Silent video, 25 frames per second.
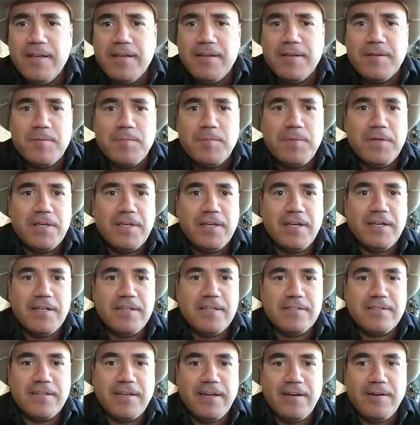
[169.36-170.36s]

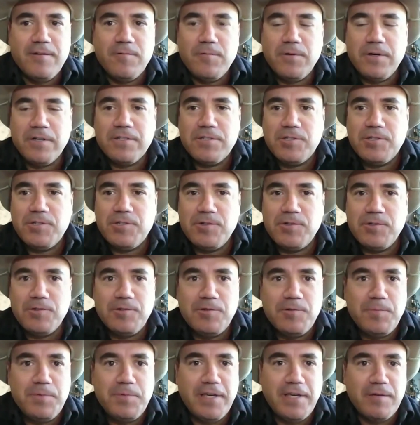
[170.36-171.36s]
because I want
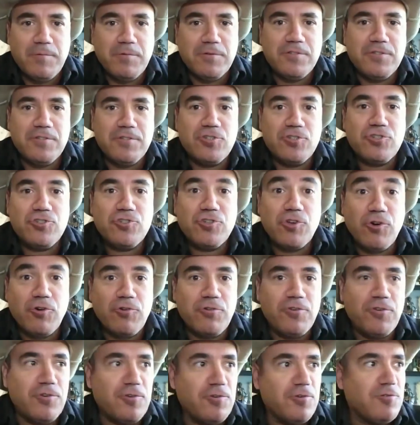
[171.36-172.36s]
to be able to show
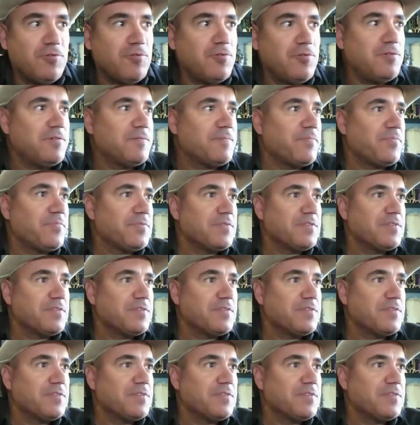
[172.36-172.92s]
you